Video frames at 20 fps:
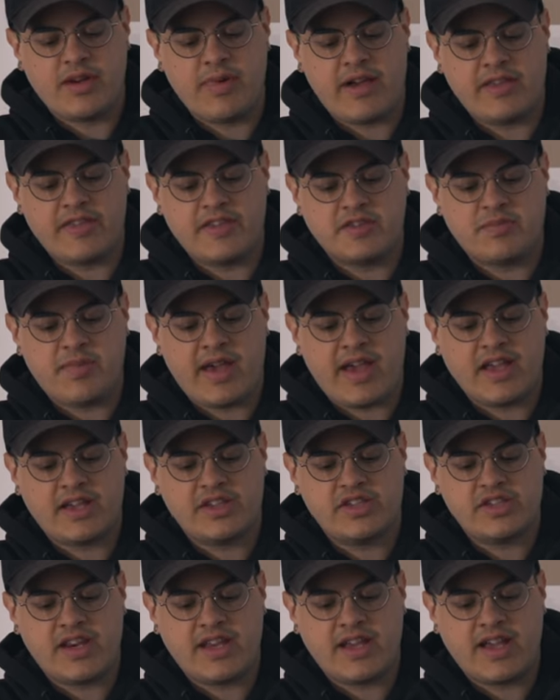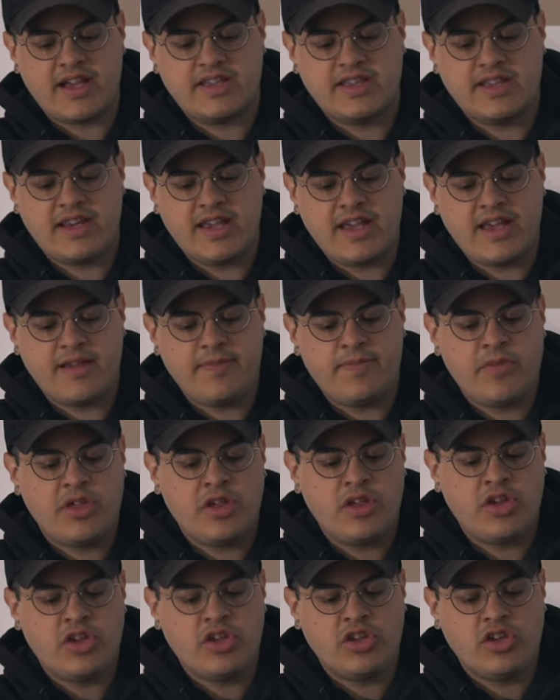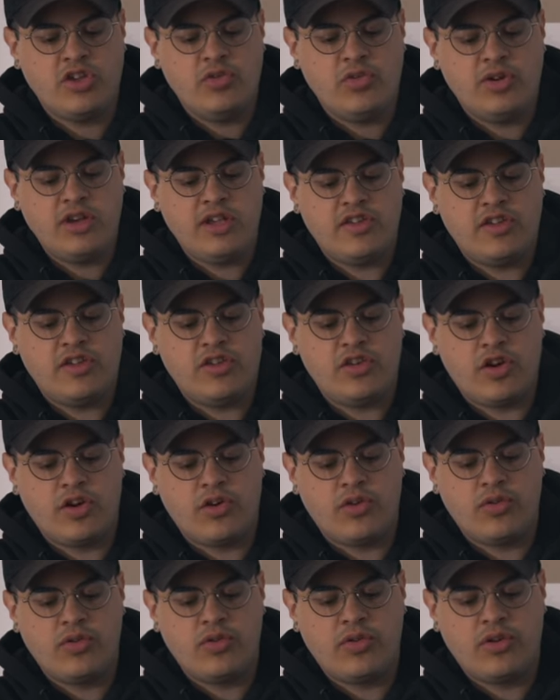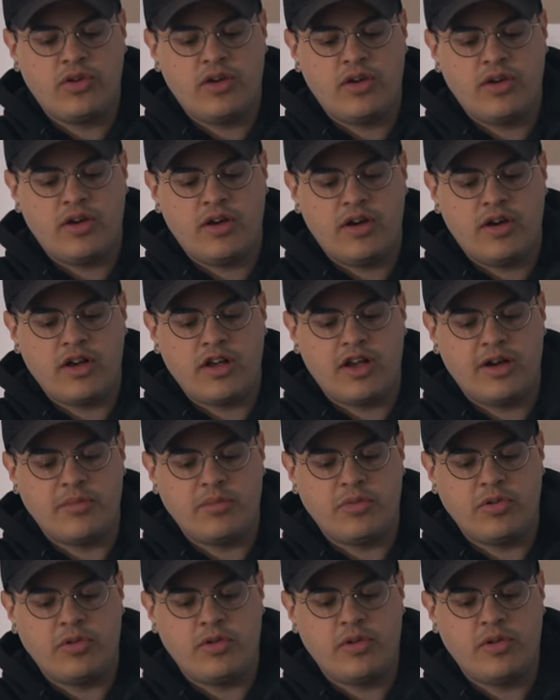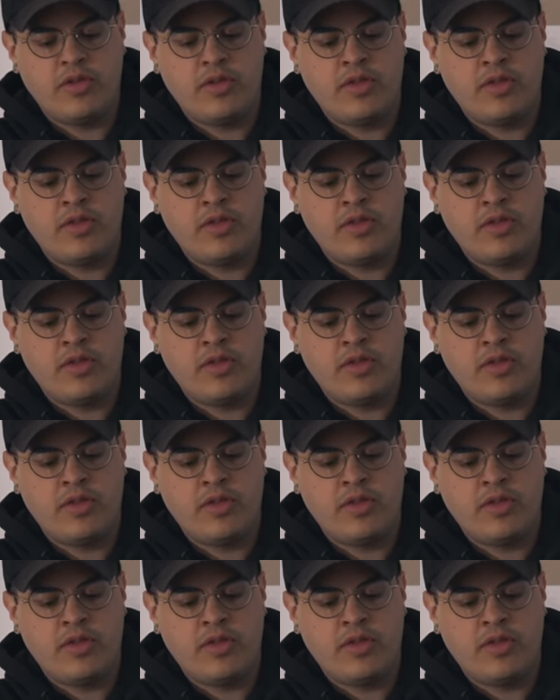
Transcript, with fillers: about this package that I got today, you need to know a couple